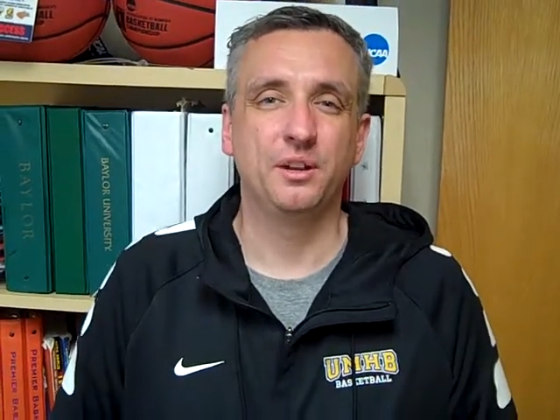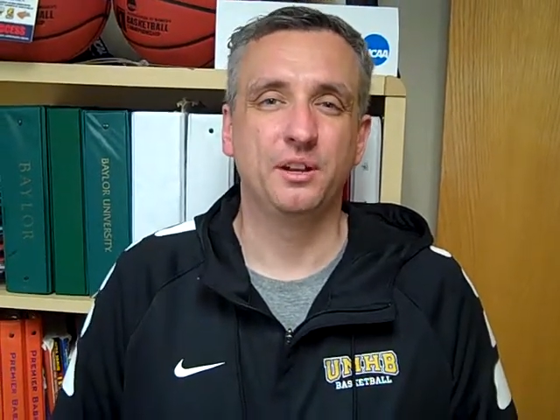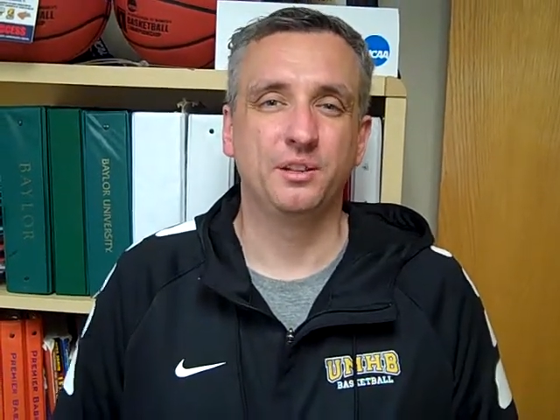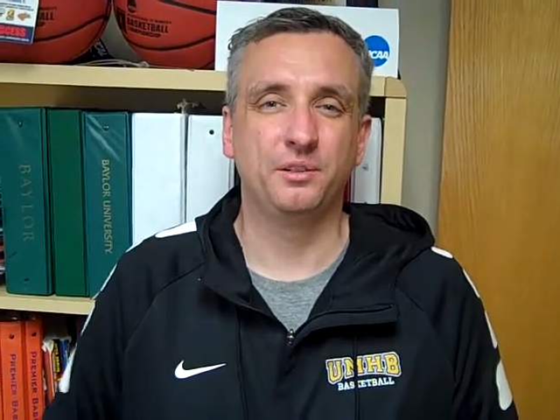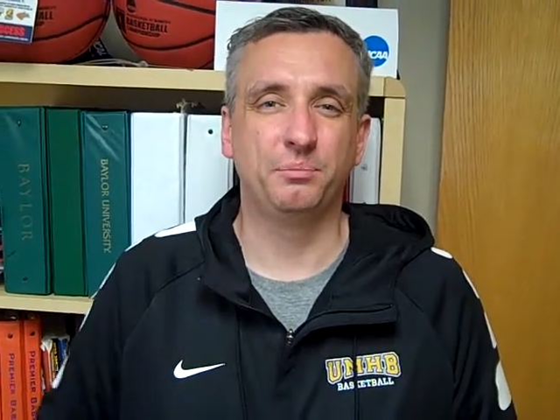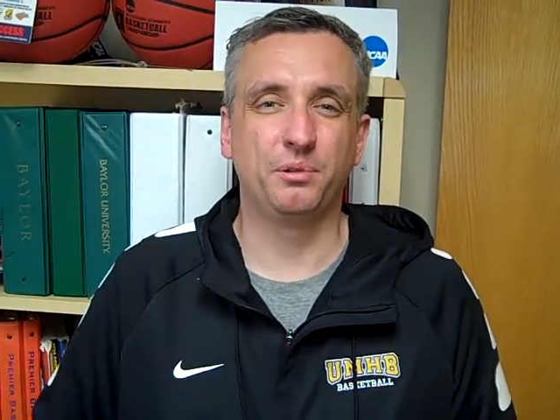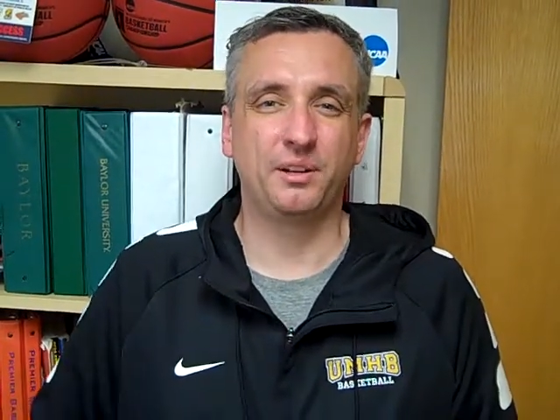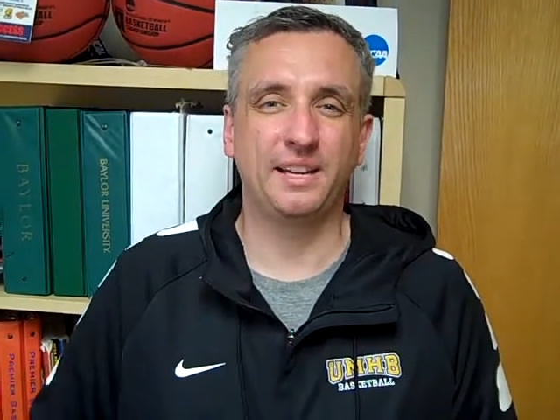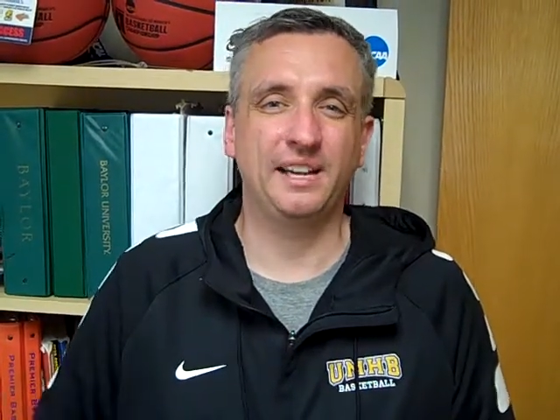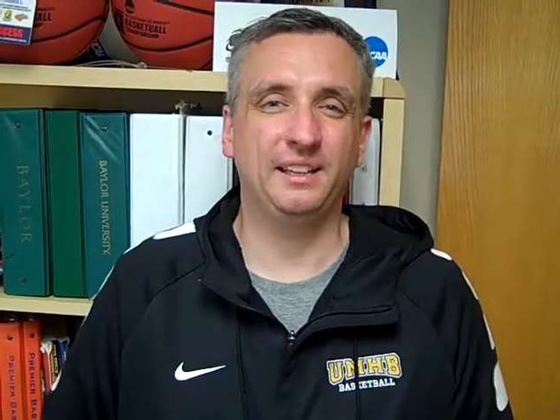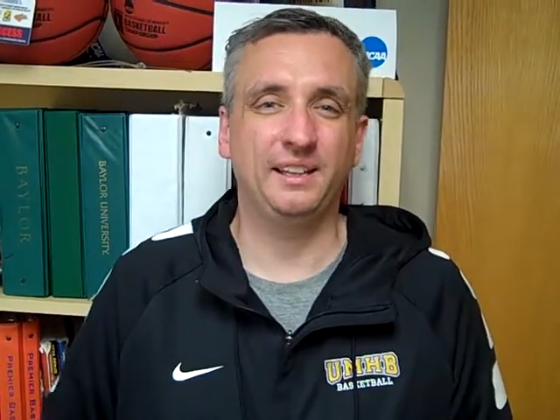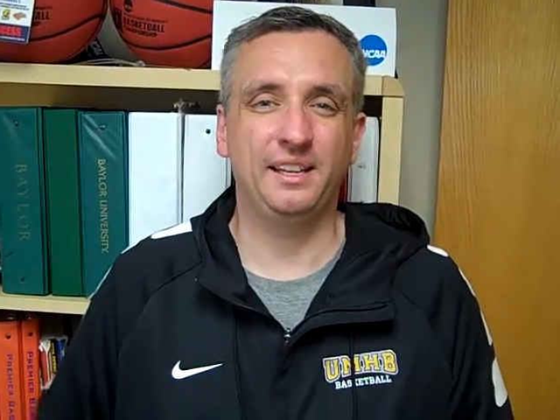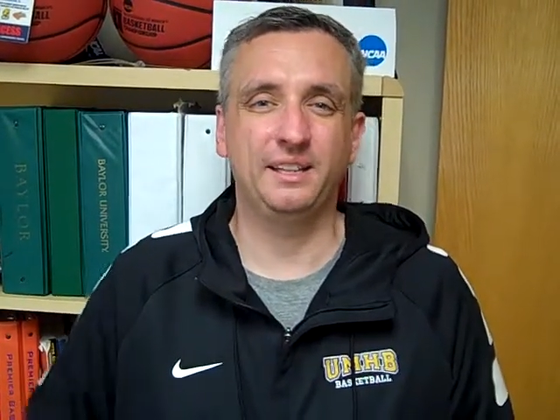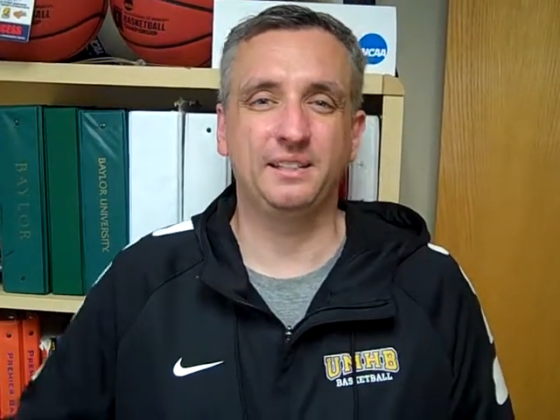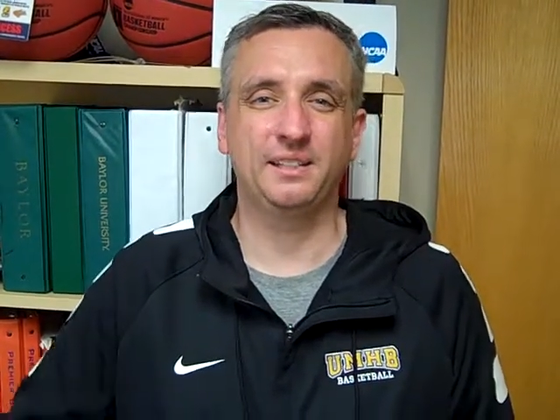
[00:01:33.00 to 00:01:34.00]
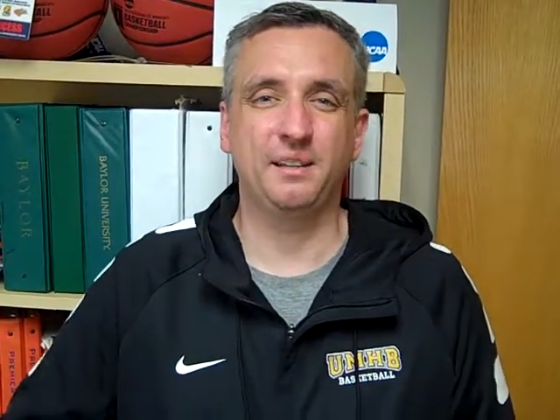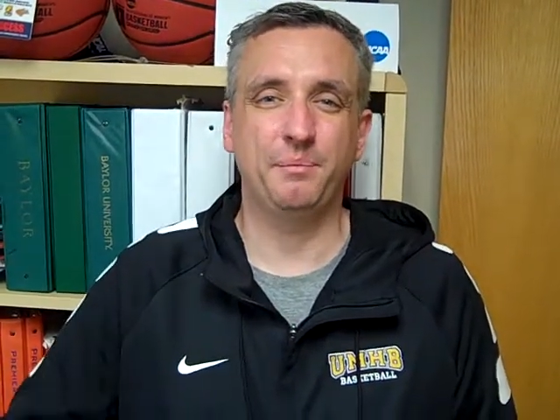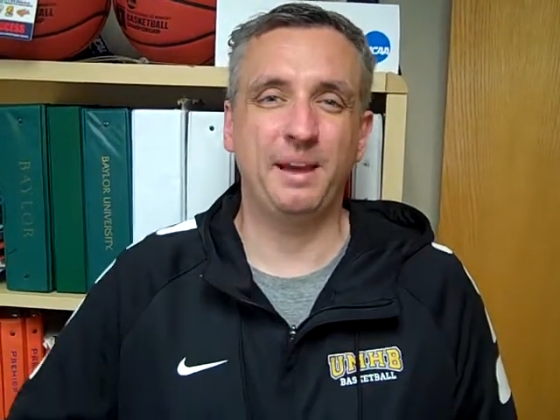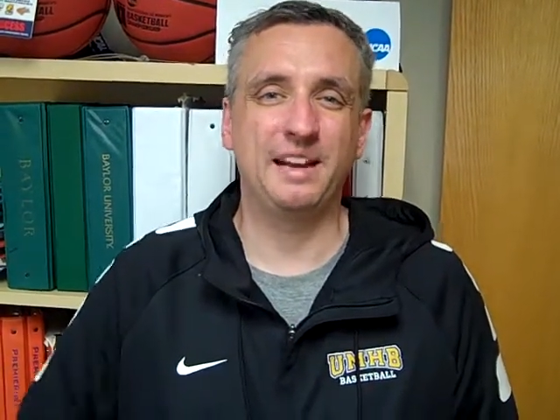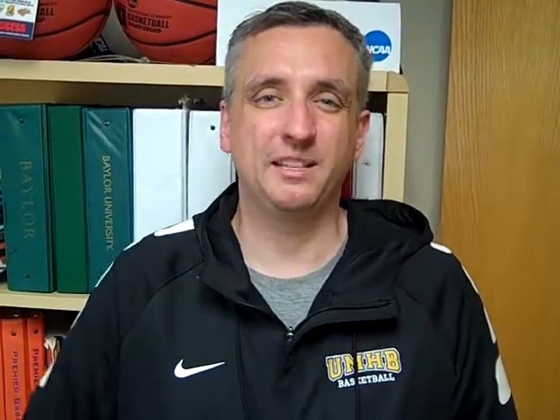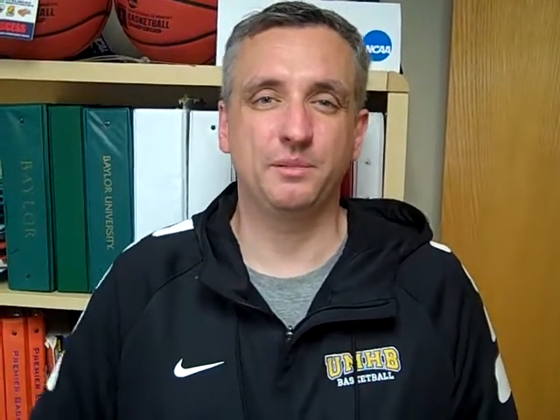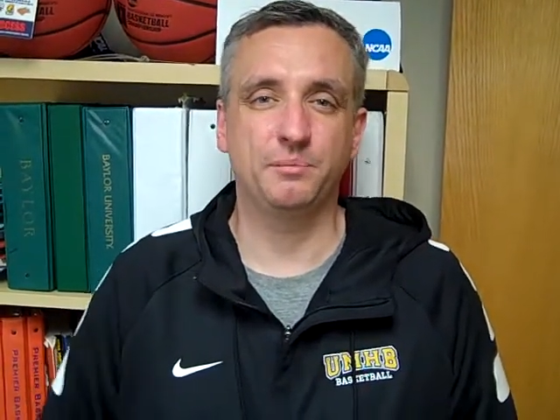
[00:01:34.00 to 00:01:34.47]
The Brooke Elliott's and the
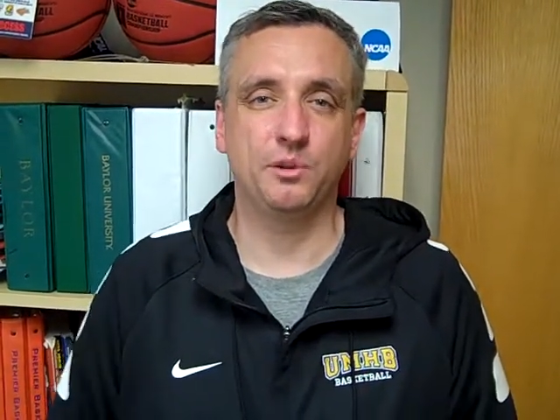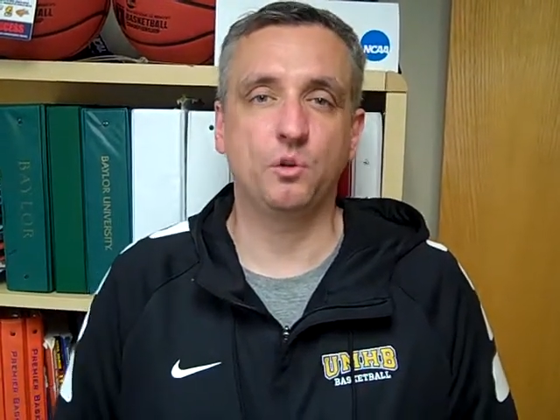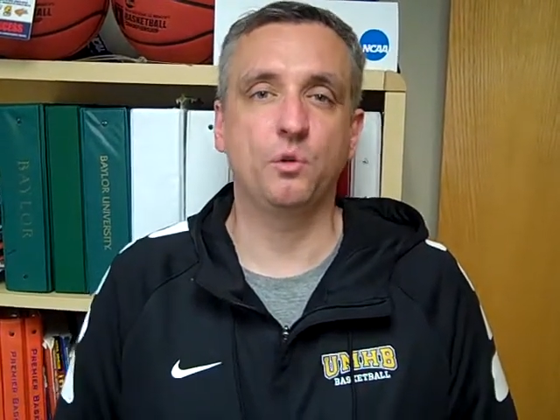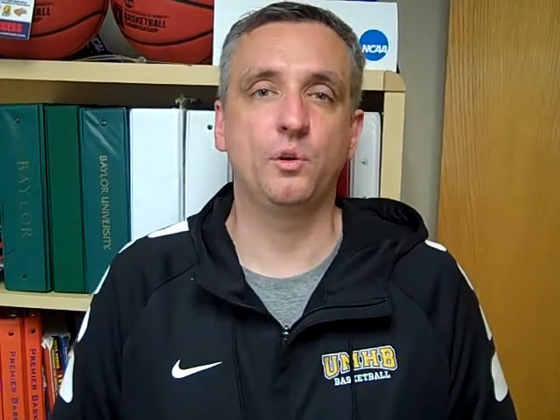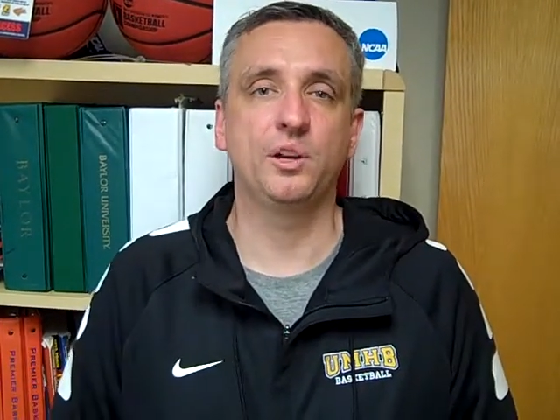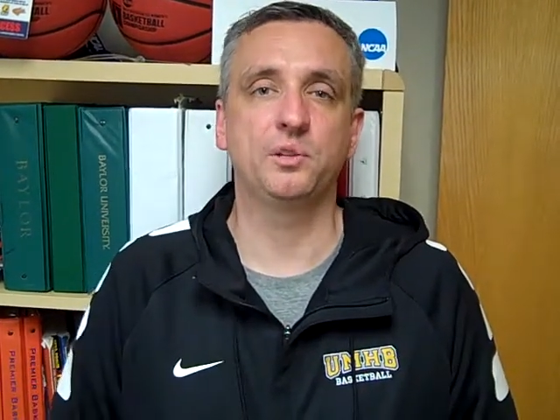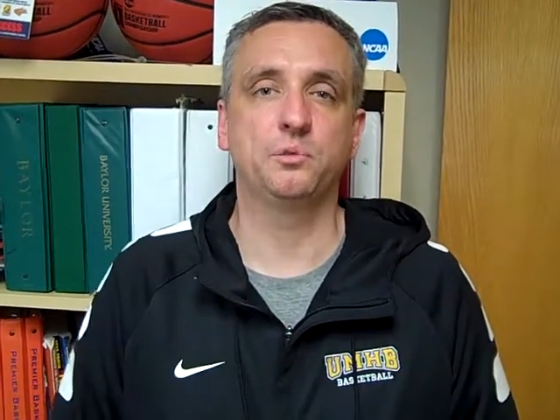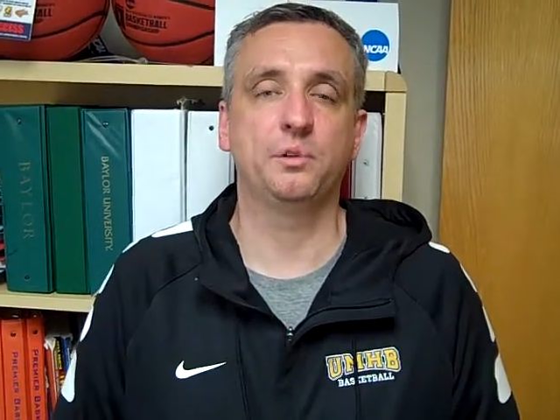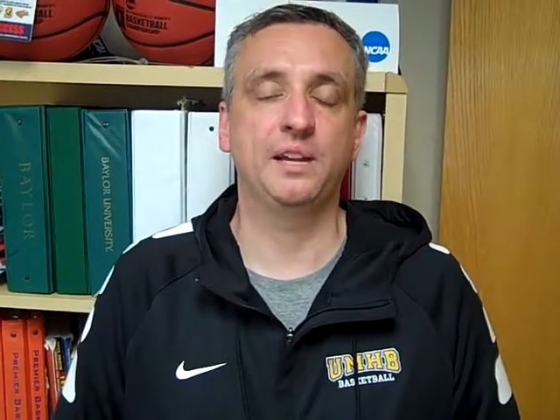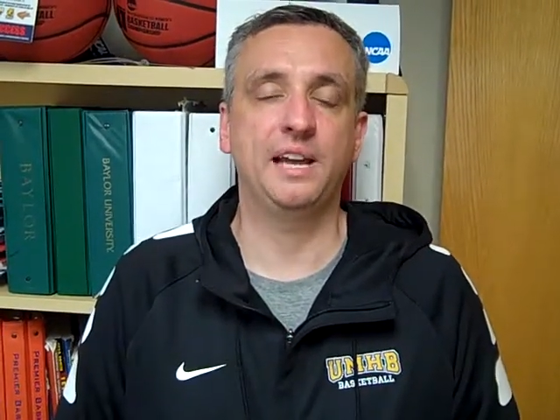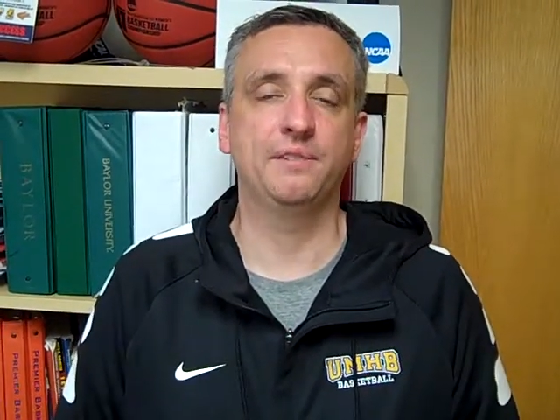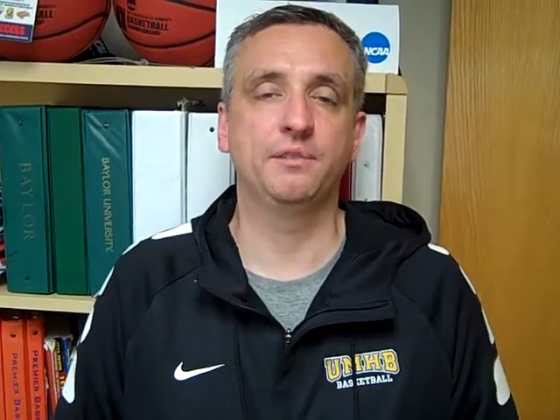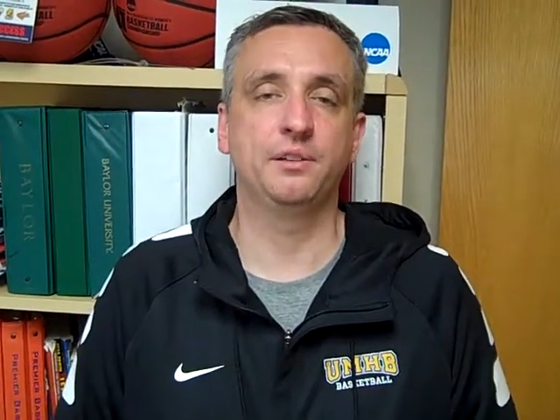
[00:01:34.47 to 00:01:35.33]
Madison McCoys will have